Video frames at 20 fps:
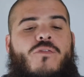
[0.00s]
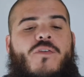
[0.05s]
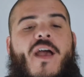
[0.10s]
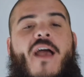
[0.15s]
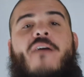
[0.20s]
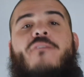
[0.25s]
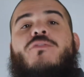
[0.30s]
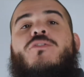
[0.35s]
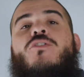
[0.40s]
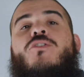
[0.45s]

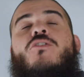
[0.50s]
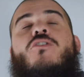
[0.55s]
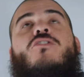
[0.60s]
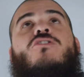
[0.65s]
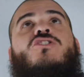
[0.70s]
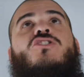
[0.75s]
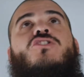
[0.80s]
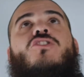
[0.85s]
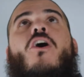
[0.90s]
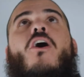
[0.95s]
after
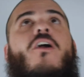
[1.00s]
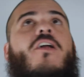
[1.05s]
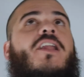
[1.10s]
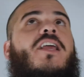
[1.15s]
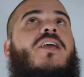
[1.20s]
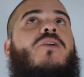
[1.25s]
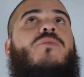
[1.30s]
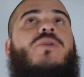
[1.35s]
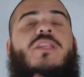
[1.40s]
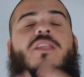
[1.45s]

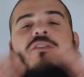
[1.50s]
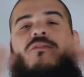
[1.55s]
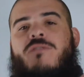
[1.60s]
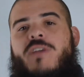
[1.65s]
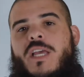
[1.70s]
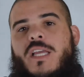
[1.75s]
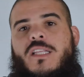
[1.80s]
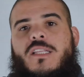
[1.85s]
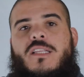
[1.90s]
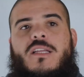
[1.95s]
starting with
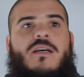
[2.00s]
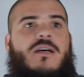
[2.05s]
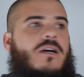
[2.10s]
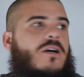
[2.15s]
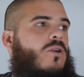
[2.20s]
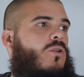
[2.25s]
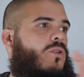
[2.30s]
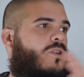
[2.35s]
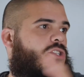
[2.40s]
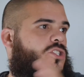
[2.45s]
Invicta
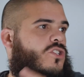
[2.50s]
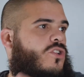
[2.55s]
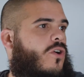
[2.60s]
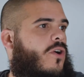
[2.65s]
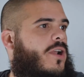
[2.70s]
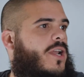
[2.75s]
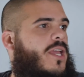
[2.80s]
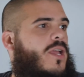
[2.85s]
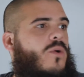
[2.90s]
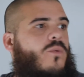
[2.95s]
or
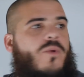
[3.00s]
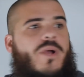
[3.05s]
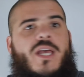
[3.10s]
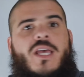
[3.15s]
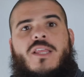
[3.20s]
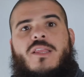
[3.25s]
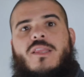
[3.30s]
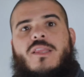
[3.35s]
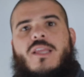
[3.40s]
starting with